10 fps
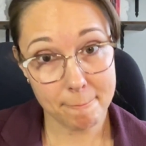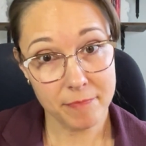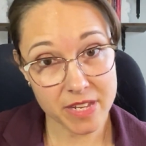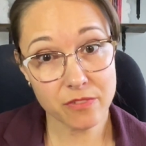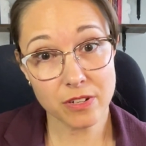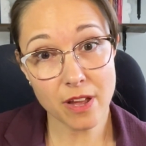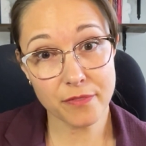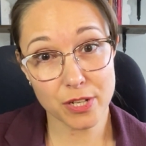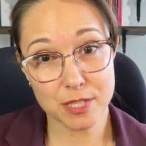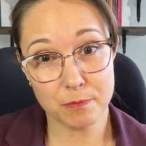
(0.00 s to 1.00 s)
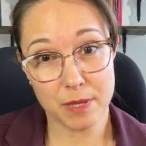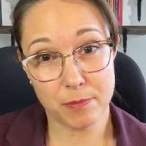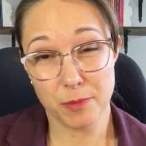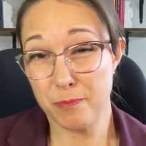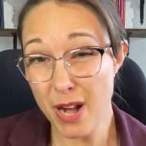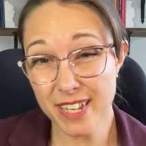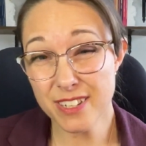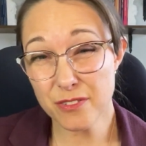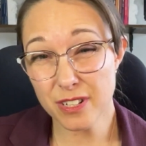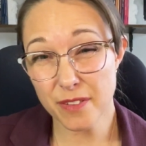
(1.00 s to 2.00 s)
Neurodiverse people, by
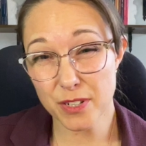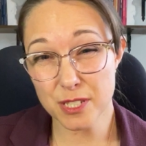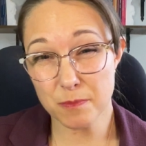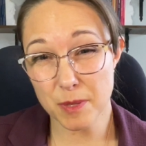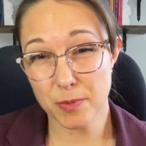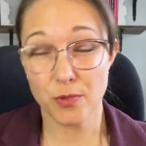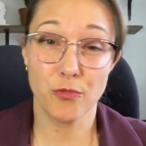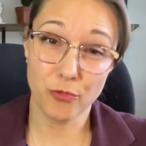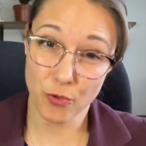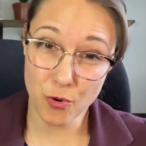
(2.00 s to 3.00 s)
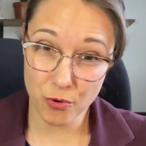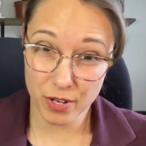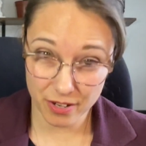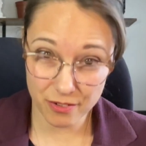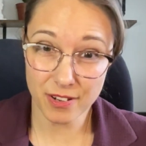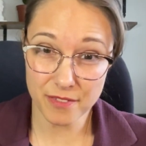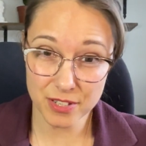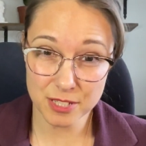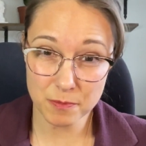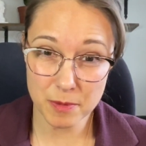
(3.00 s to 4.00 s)
neurodiverse people, for
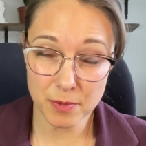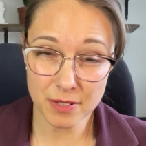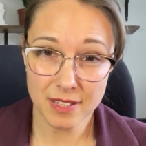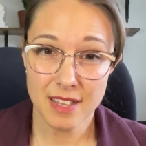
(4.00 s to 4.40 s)
neurodiverse people,